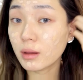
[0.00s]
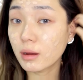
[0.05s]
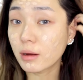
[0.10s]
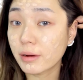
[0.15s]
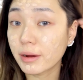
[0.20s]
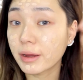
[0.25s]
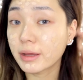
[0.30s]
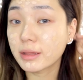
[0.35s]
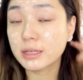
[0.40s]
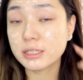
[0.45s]

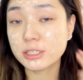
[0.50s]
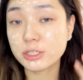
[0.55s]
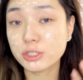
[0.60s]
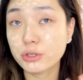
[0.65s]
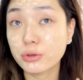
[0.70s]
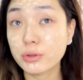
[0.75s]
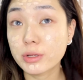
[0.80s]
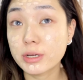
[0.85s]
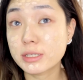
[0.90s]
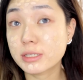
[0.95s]
alright, let's
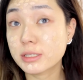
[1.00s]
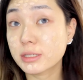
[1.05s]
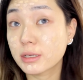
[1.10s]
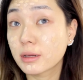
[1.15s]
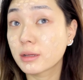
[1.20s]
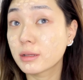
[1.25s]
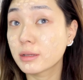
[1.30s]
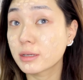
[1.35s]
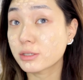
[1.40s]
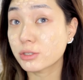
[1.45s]
do this.
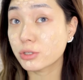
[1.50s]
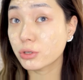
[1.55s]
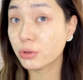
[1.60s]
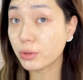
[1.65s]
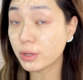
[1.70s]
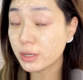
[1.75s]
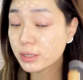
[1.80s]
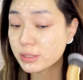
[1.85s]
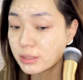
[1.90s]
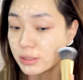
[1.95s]
Let's do
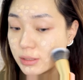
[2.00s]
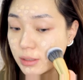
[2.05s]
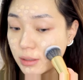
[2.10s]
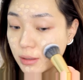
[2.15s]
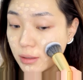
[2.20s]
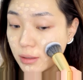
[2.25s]
this.